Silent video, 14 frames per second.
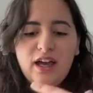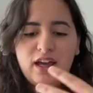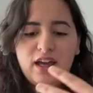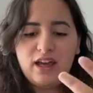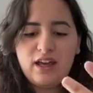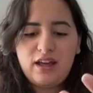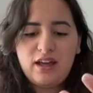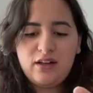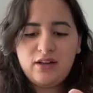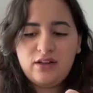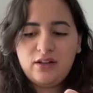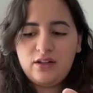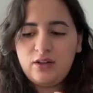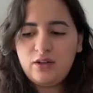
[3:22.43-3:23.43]

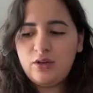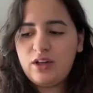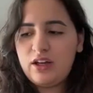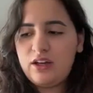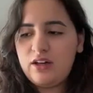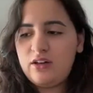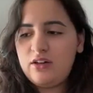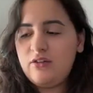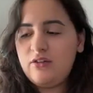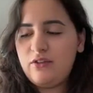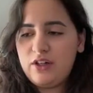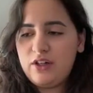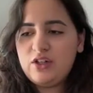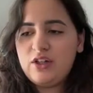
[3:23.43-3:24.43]
and you can
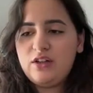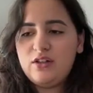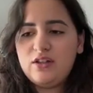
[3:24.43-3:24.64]
differentiate